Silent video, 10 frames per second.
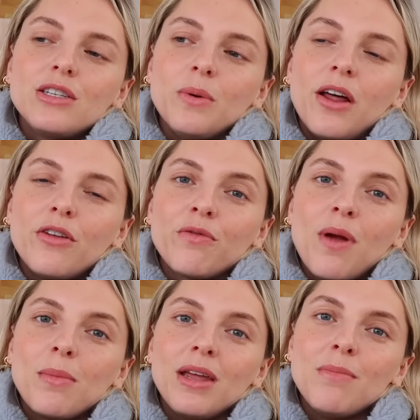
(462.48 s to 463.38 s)
to another
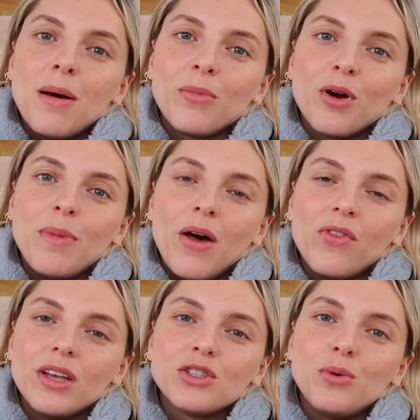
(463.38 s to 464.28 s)
family member about
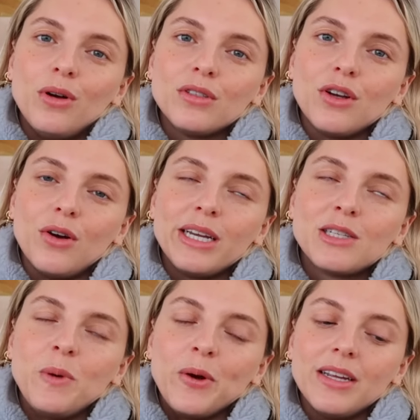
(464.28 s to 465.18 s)
this who also
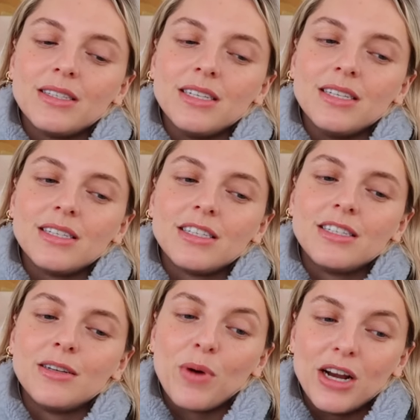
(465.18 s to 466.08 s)
experiences
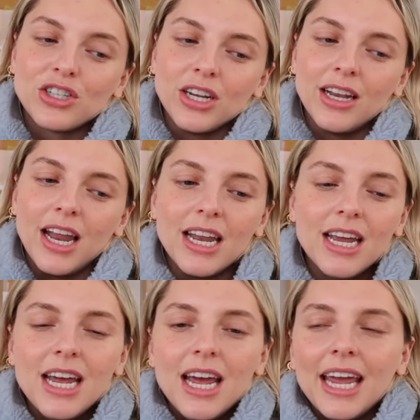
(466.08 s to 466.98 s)
depression, and
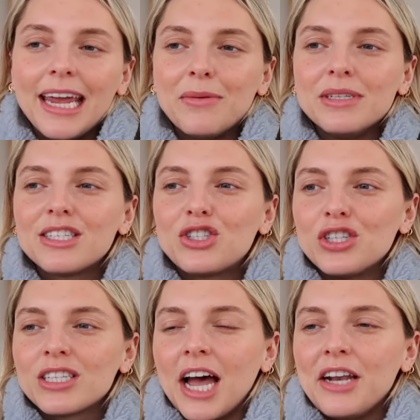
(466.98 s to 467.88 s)
he was
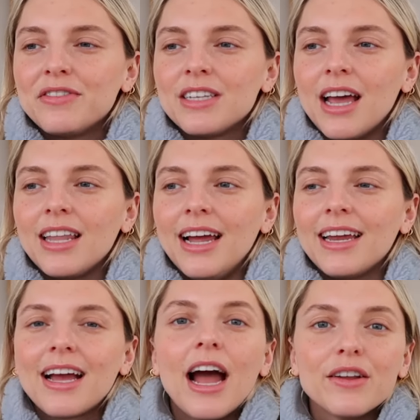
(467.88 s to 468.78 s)
just kind of saying like,
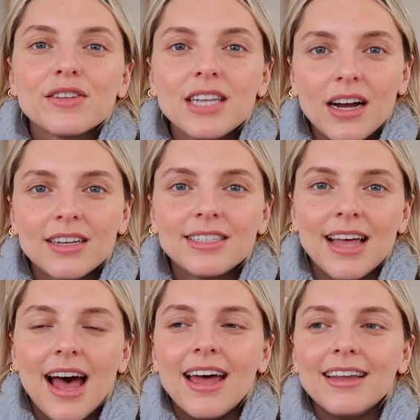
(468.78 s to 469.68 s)
it kind of sucks
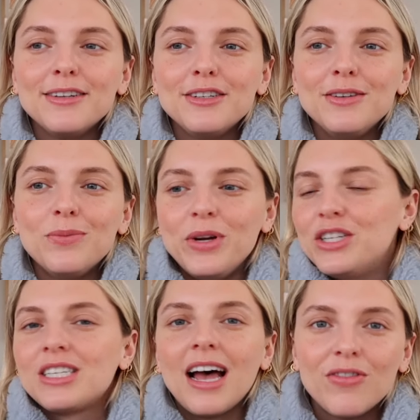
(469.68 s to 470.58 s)
that we
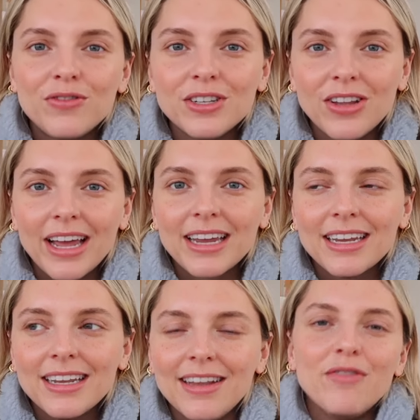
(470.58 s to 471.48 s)
just have to like
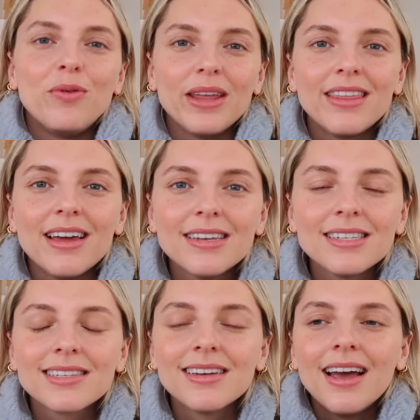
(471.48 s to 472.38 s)
live with
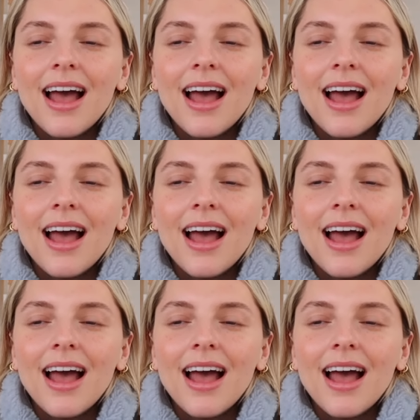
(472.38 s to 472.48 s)
this.